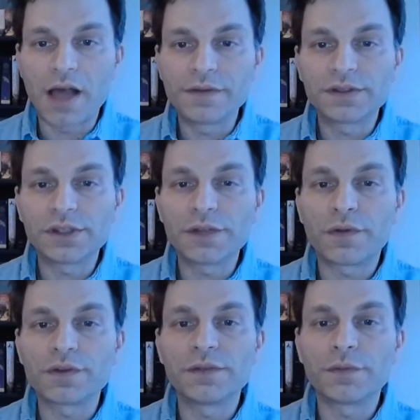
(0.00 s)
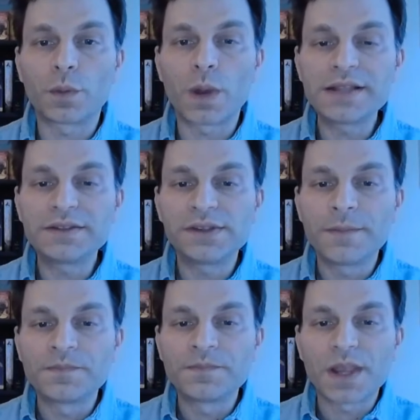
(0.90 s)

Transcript: obviously, for civil rights,